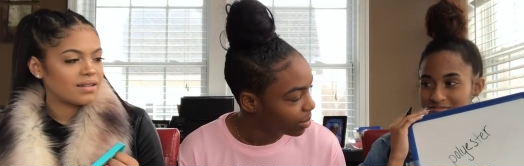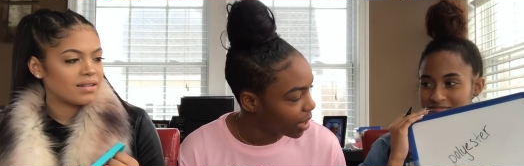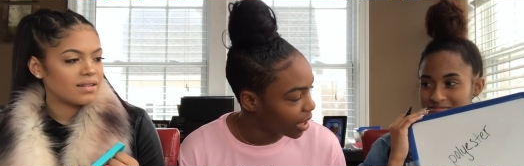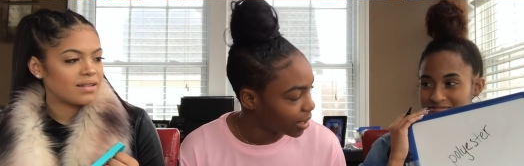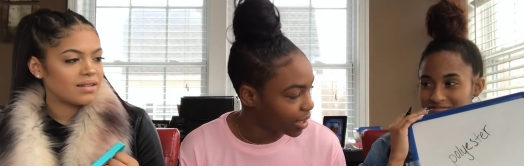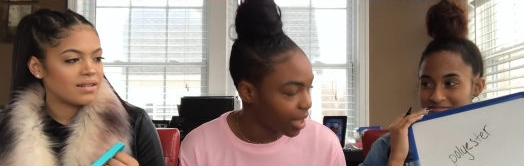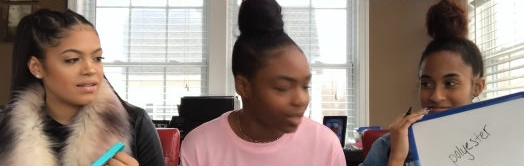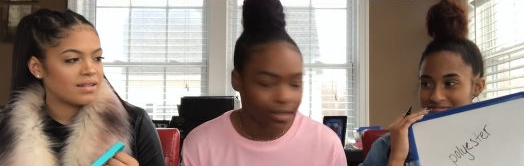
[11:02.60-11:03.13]

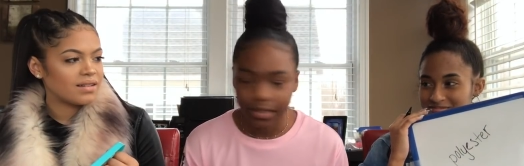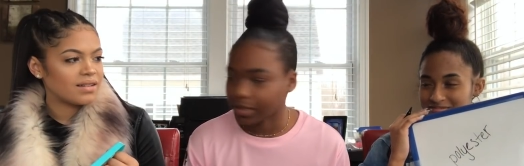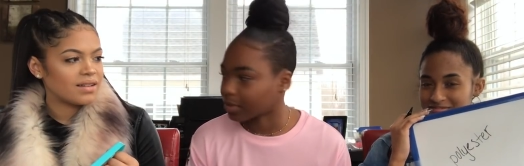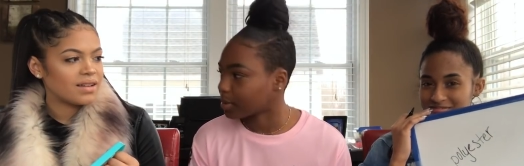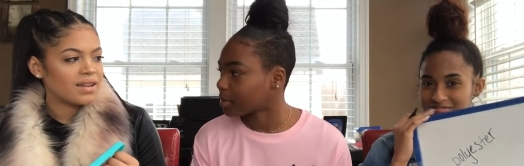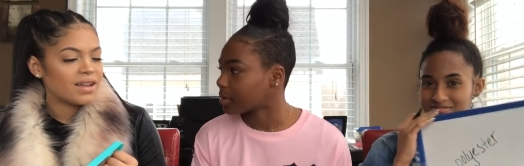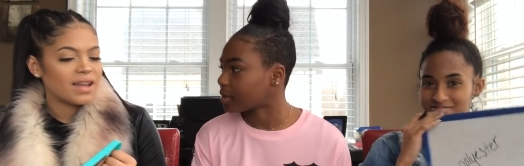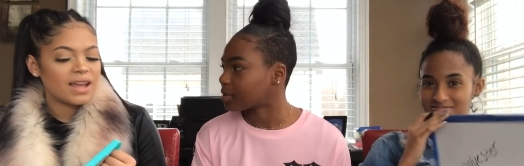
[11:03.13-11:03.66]

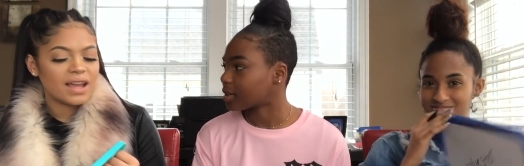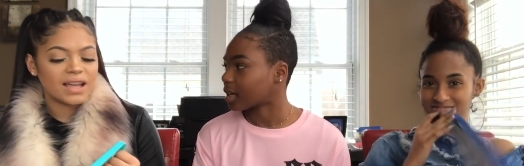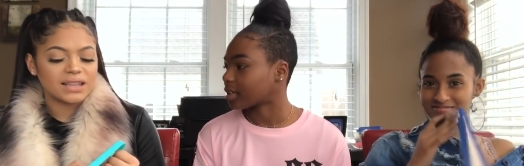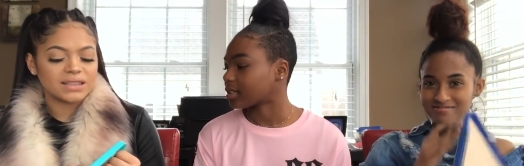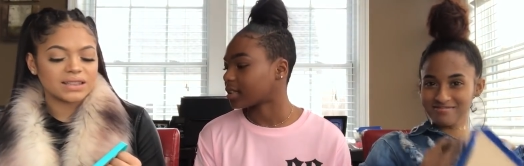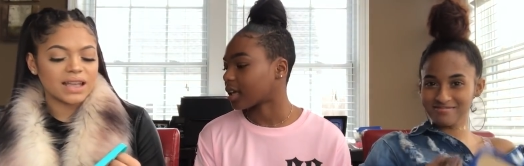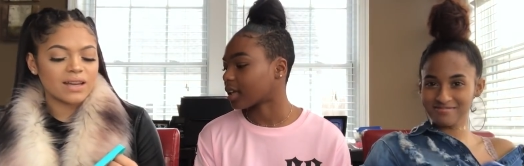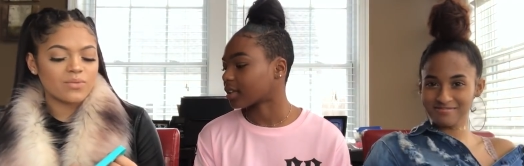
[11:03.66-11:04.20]
Speaker 1: Polyester. What were you trying?
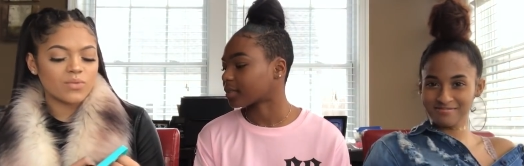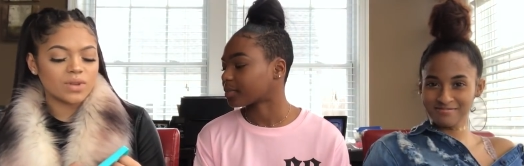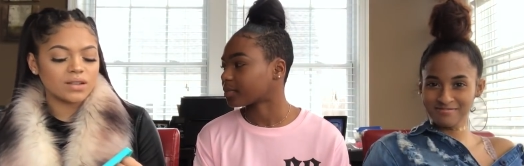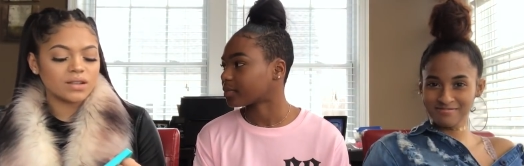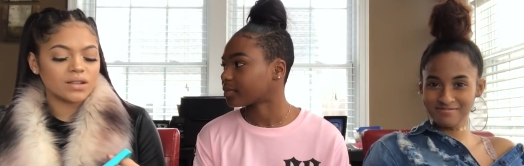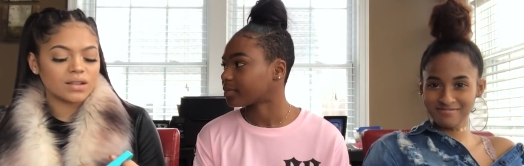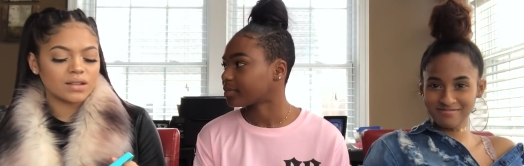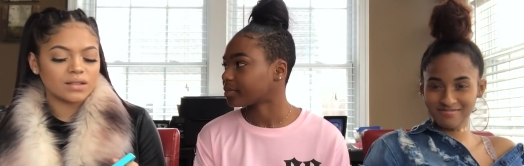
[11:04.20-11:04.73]
It's
Speaker 2: like
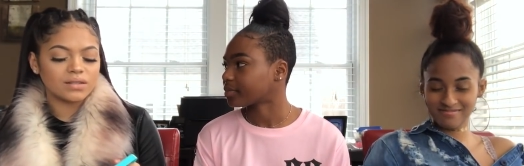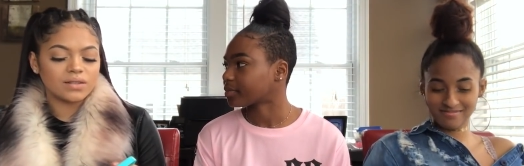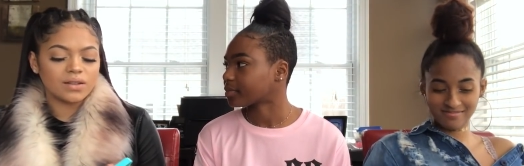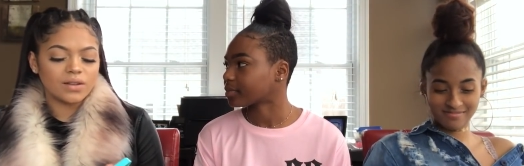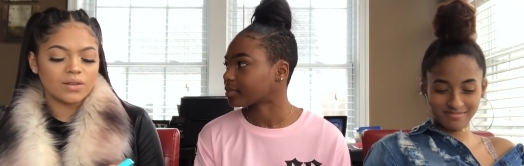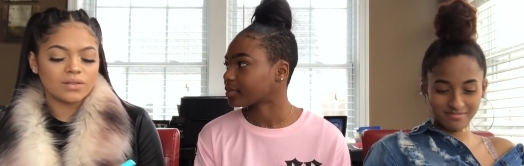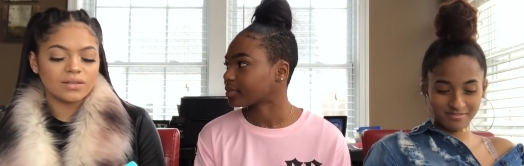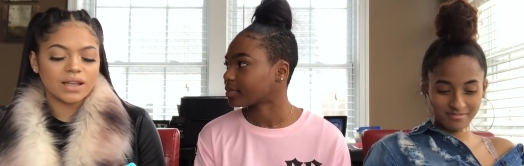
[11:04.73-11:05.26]
when the
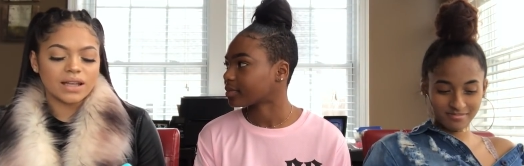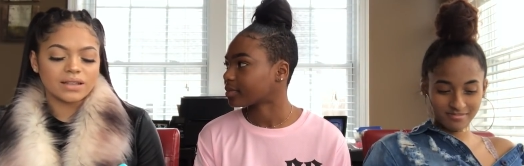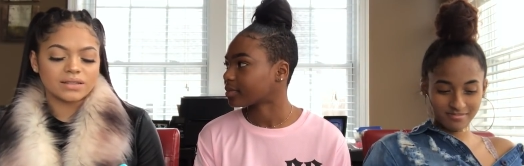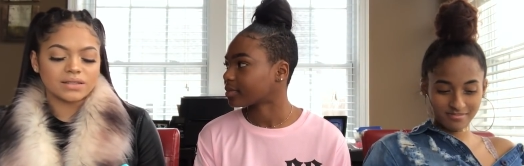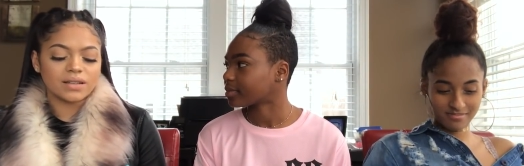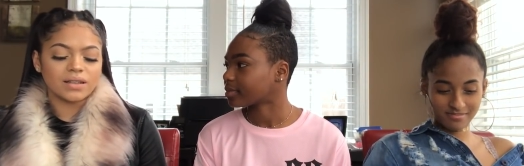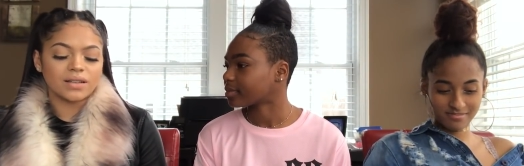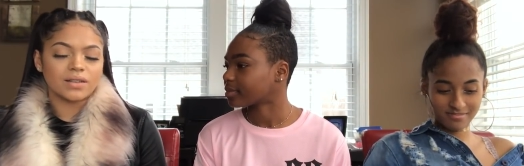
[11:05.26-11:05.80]
clothes, like
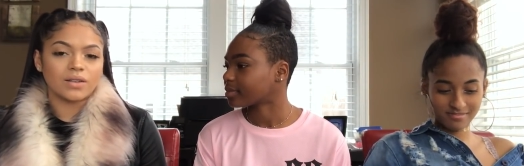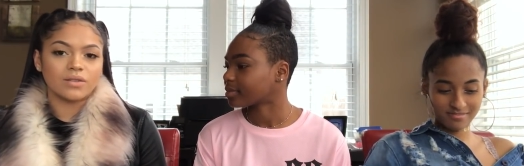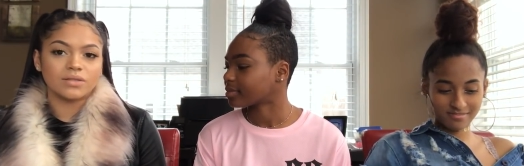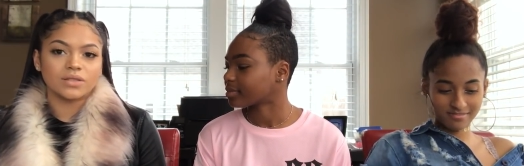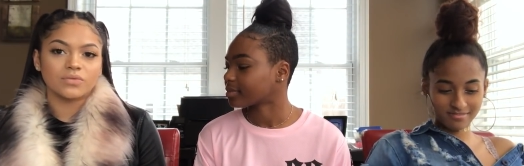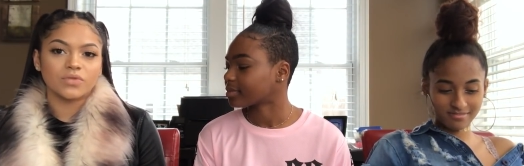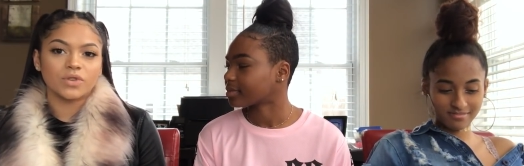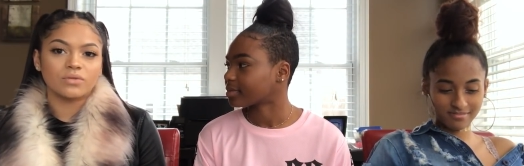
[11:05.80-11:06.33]
certain
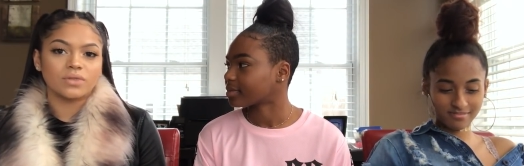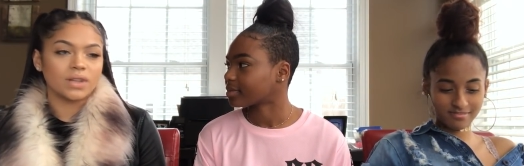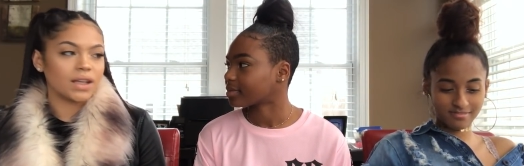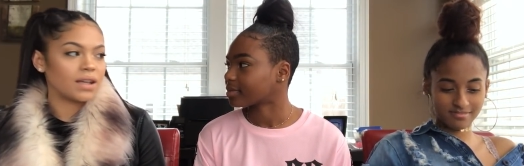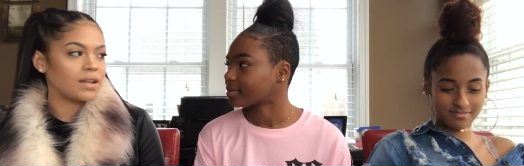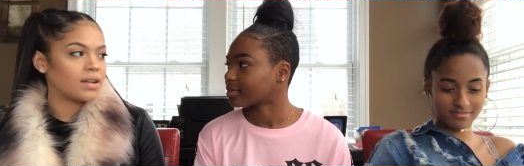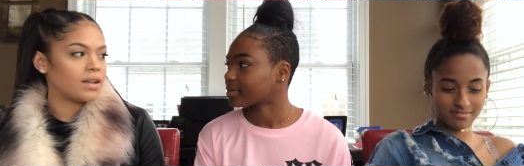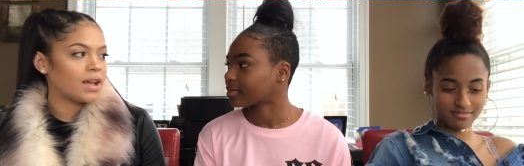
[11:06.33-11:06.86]
clothes are real
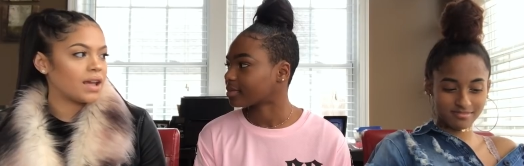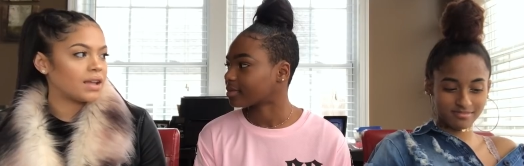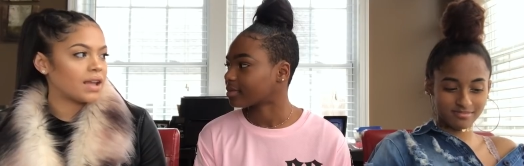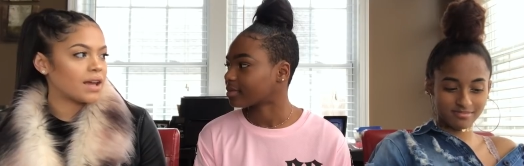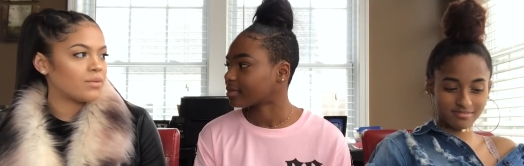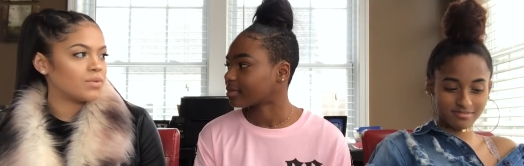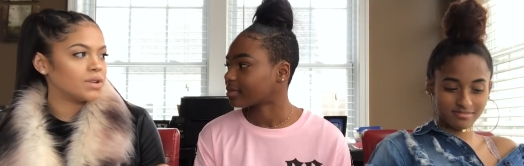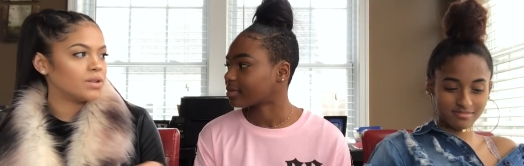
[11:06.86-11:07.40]
thin, and
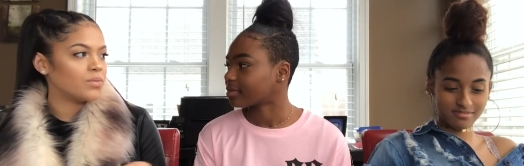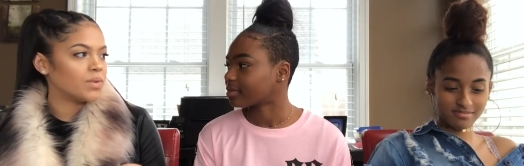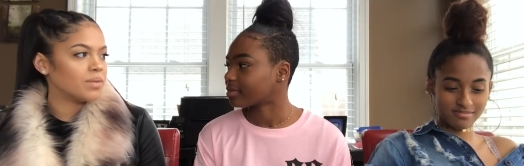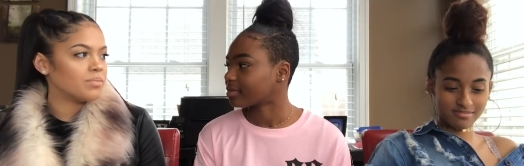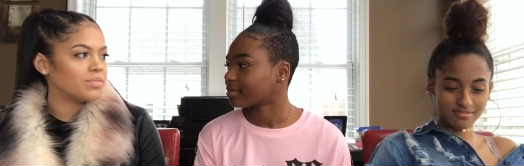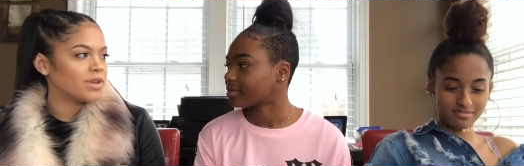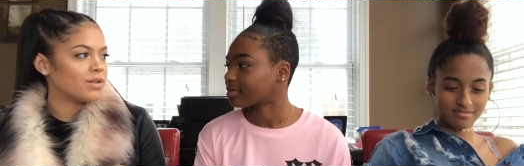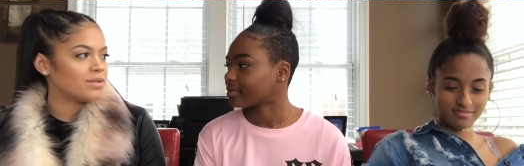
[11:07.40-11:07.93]
like when the
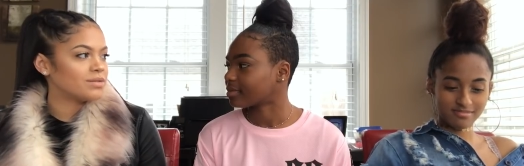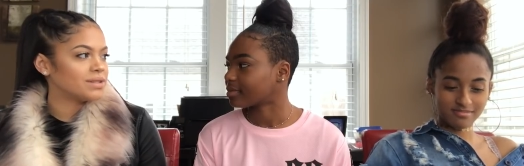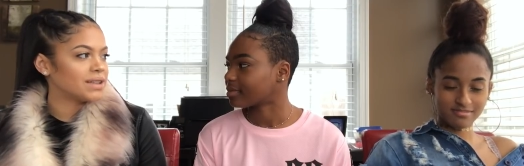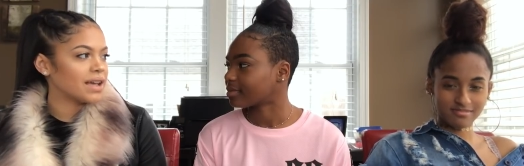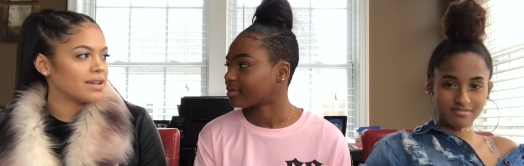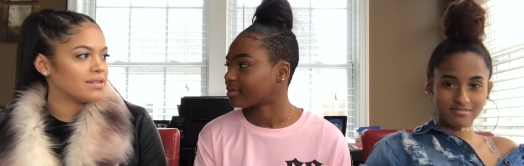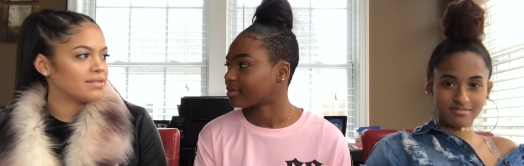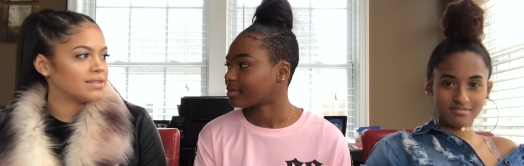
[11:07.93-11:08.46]
wind blows,
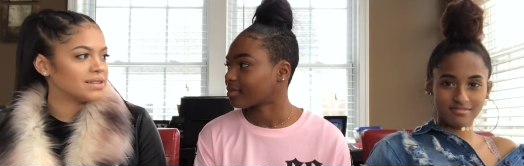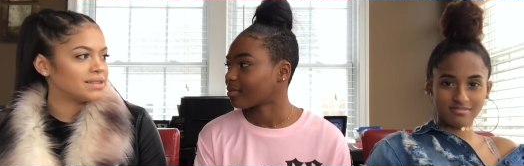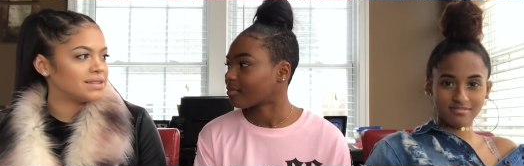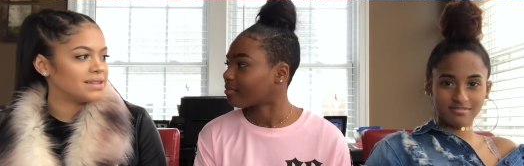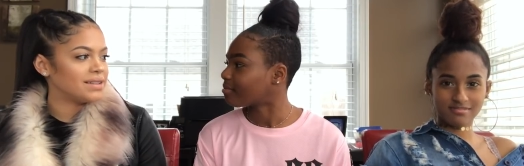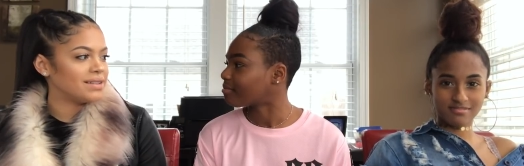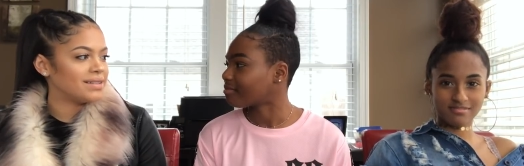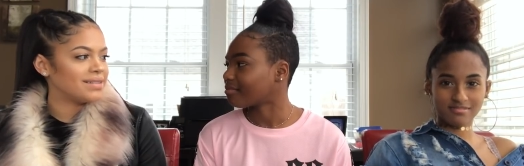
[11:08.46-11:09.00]
like you can
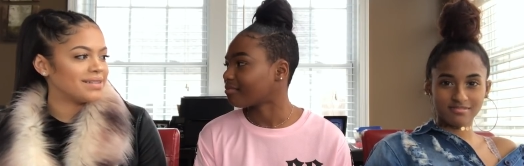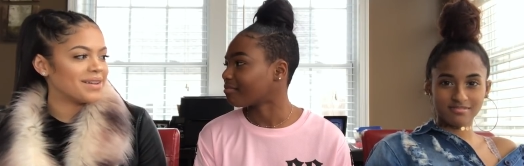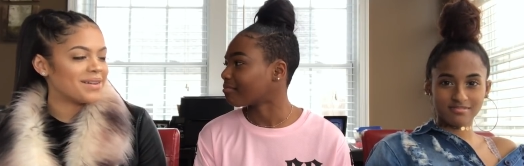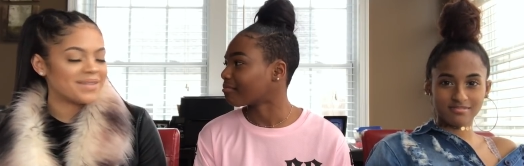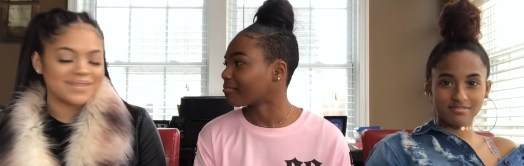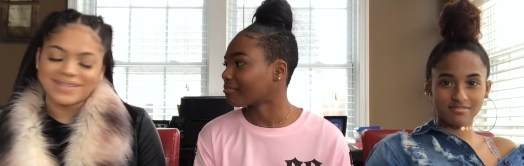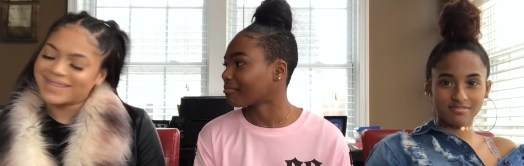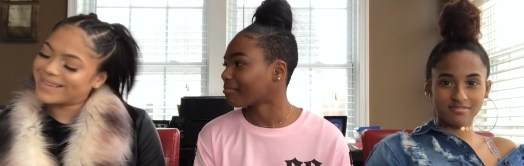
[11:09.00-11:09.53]
see. Mm -hmm.
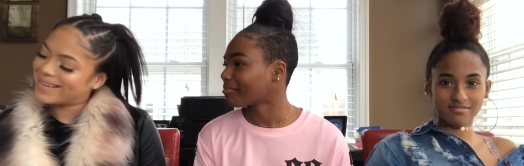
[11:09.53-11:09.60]
No. no.